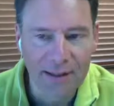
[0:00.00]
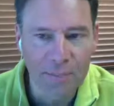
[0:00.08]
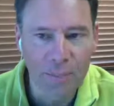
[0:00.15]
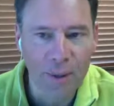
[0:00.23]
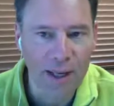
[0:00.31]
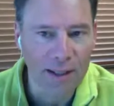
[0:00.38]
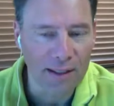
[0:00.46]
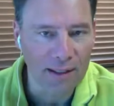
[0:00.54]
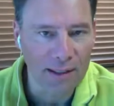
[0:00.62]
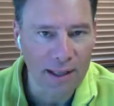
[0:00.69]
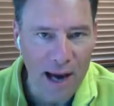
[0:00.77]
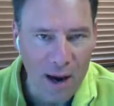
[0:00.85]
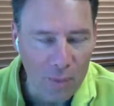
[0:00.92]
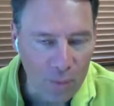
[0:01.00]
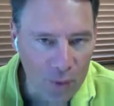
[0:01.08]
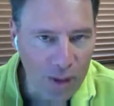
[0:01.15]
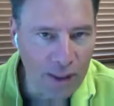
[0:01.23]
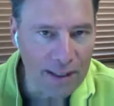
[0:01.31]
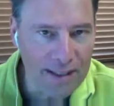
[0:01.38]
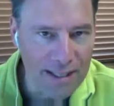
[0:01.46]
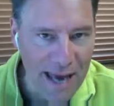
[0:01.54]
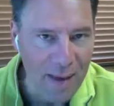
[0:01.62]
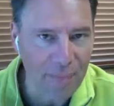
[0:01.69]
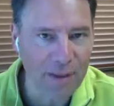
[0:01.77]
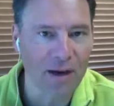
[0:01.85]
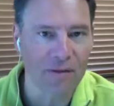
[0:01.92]
but not really
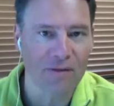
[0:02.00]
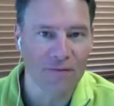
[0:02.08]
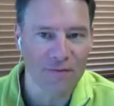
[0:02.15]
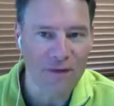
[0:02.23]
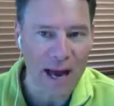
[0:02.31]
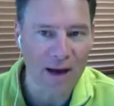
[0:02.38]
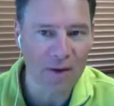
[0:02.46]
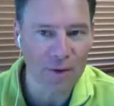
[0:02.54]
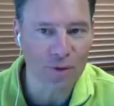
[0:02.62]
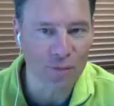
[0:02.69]
tapping on the value